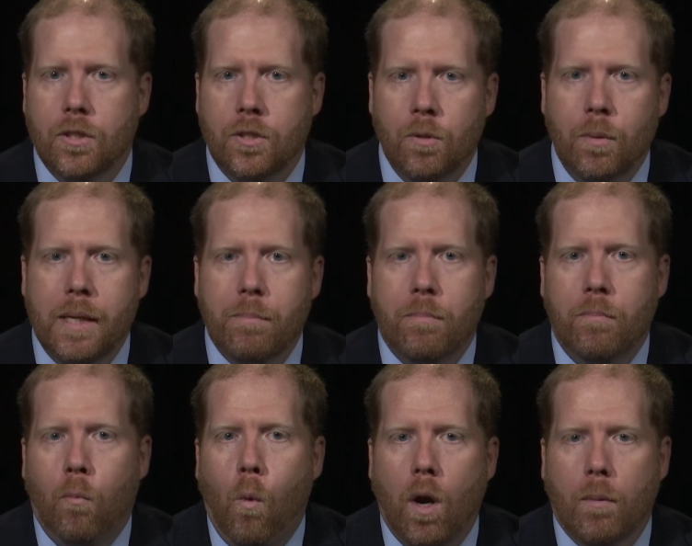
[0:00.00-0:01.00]

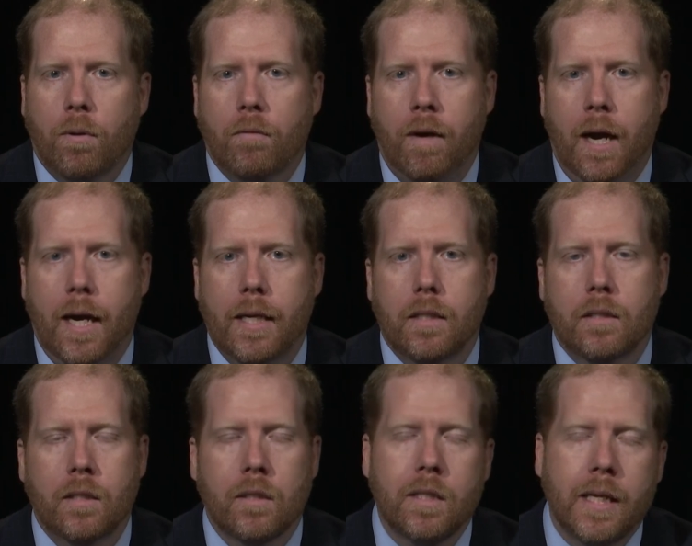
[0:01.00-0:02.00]

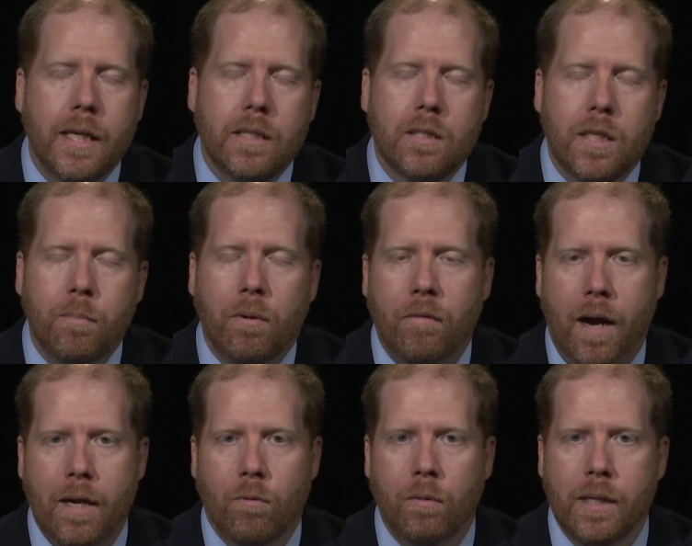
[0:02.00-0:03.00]
does the agency
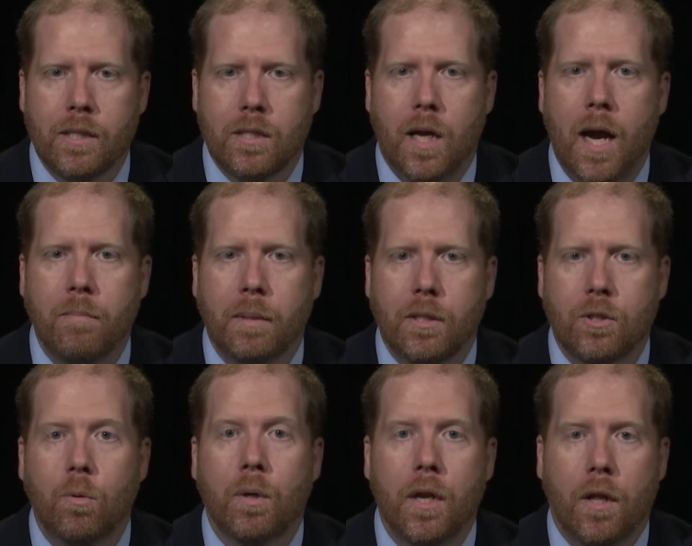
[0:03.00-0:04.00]
provide a reassignment
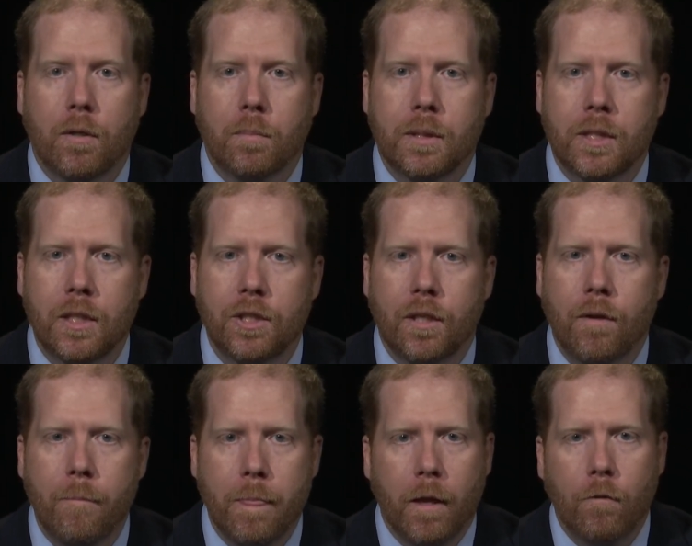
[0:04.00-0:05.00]
to another position
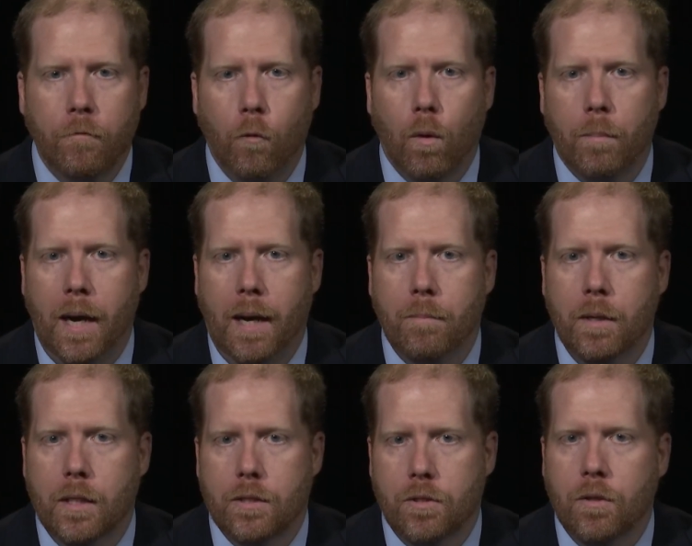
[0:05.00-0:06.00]
for Bob
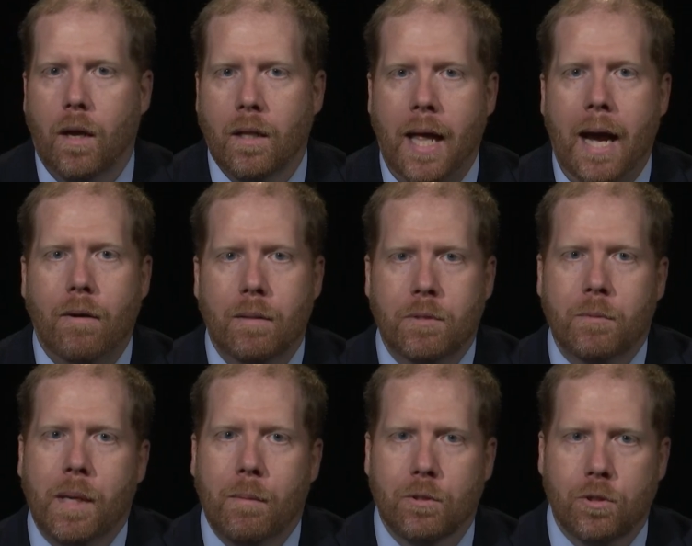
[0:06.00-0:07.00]
to allow him to
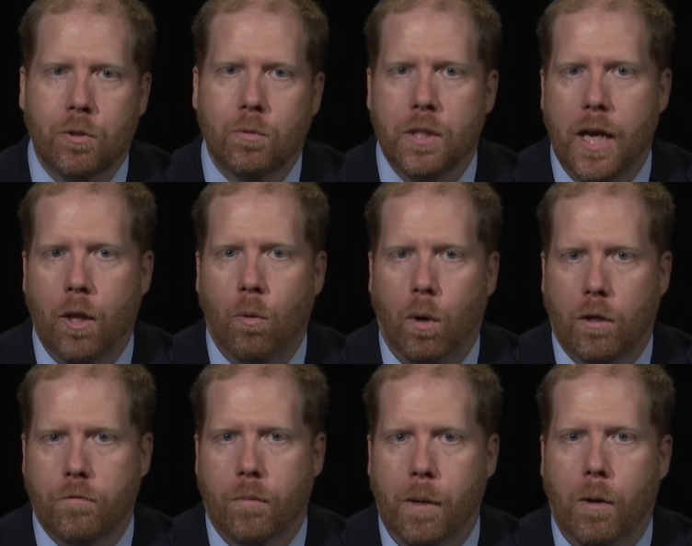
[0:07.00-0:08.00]
be able to telework
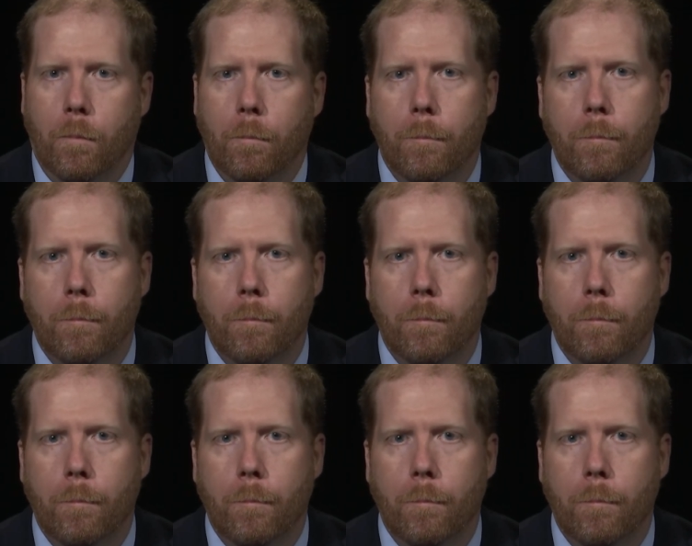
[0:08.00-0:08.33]
from home?